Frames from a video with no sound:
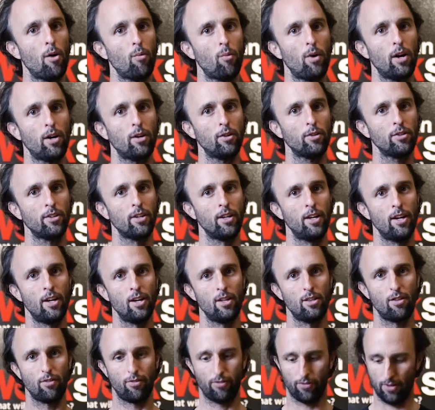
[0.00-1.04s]
weld
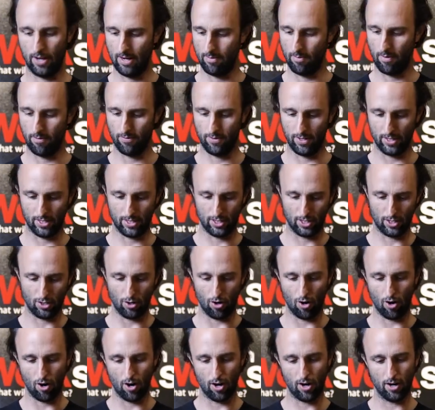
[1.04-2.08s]
the frame of this
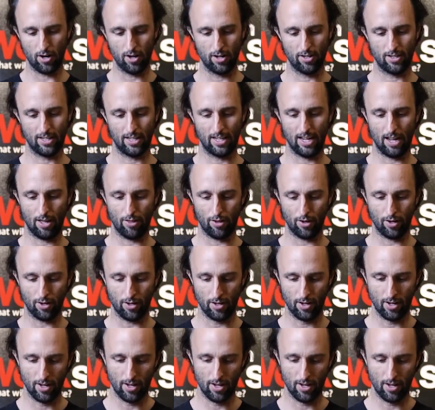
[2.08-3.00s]
star together.